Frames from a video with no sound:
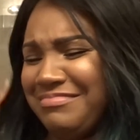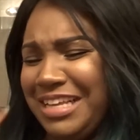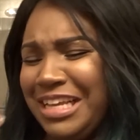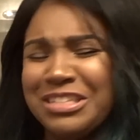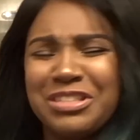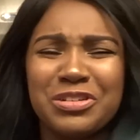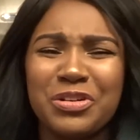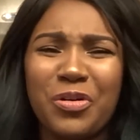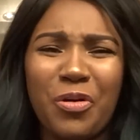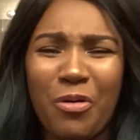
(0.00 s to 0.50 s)

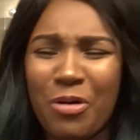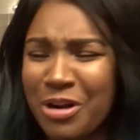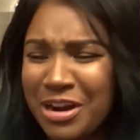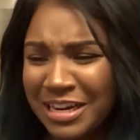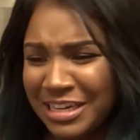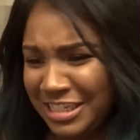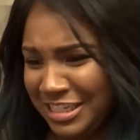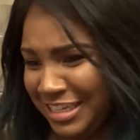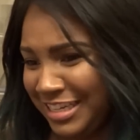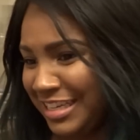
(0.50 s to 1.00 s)
it's
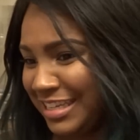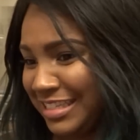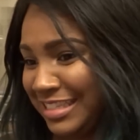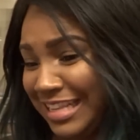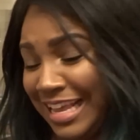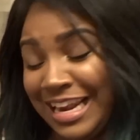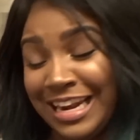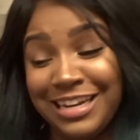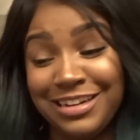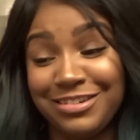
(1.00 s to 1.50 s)

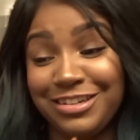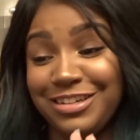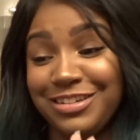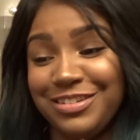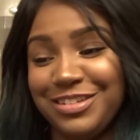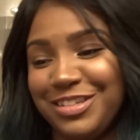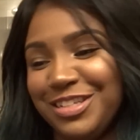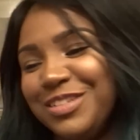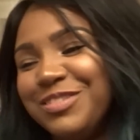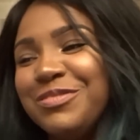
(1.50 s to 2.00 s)
gorgeous. And
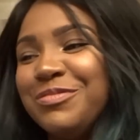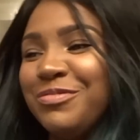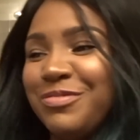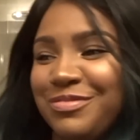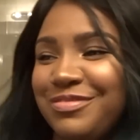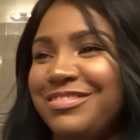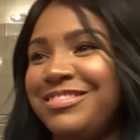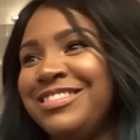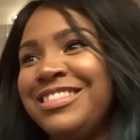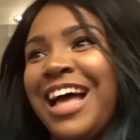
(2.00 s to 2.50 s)

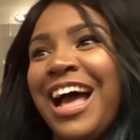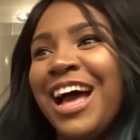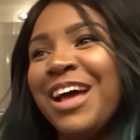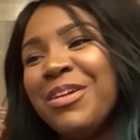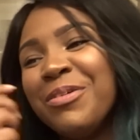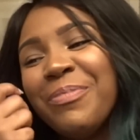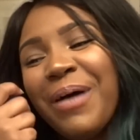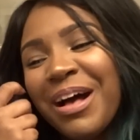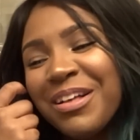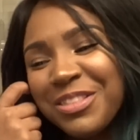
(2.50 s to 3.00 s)

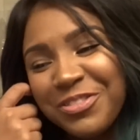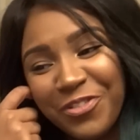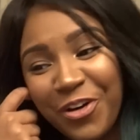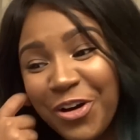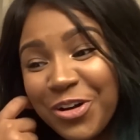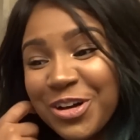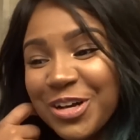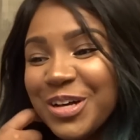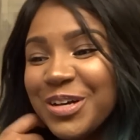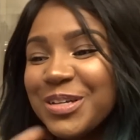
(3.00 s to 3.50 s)
not about the
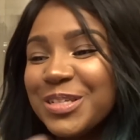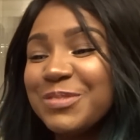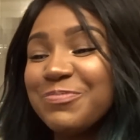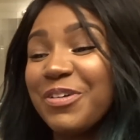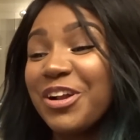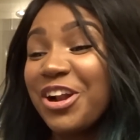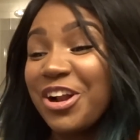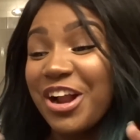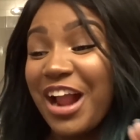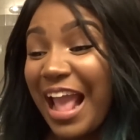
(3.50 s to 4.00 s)
vocals,
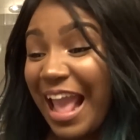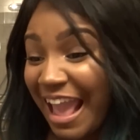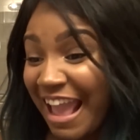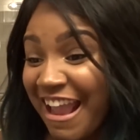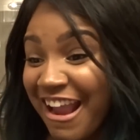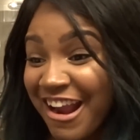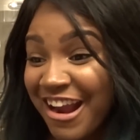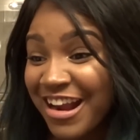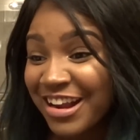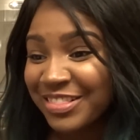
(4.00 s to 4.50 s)
but her
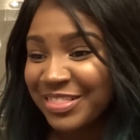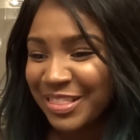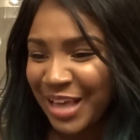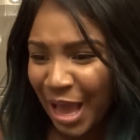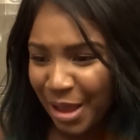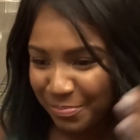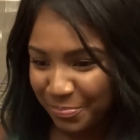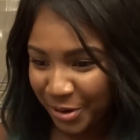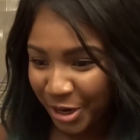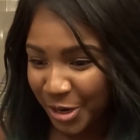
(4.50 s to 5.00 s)
hair,
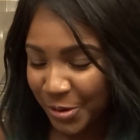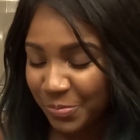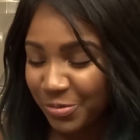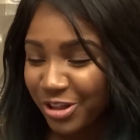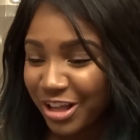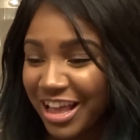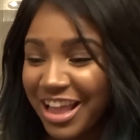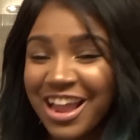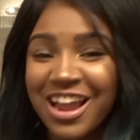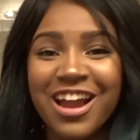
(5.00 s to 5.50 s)
that
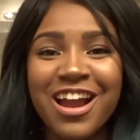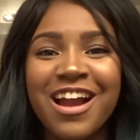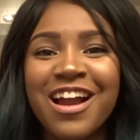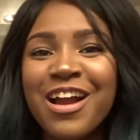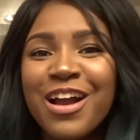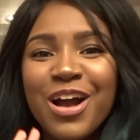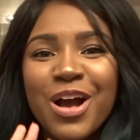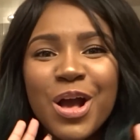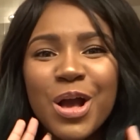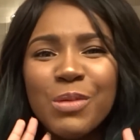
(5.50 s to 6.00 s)
purple
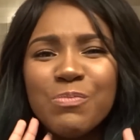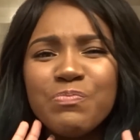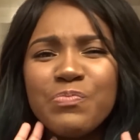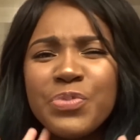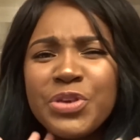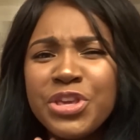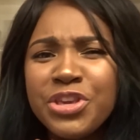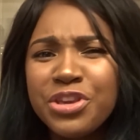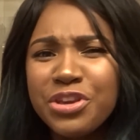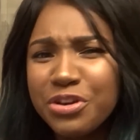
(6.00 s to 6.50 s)
hair,
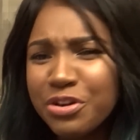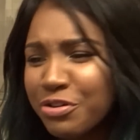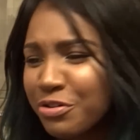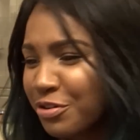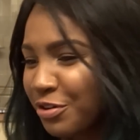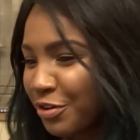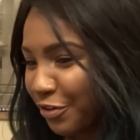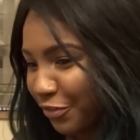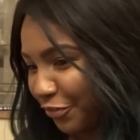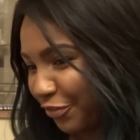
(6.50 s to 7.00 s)

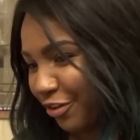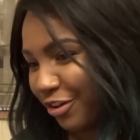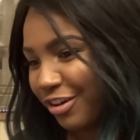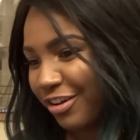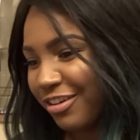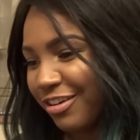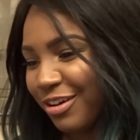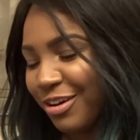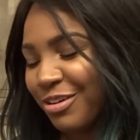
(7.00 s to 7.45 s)
beautiful.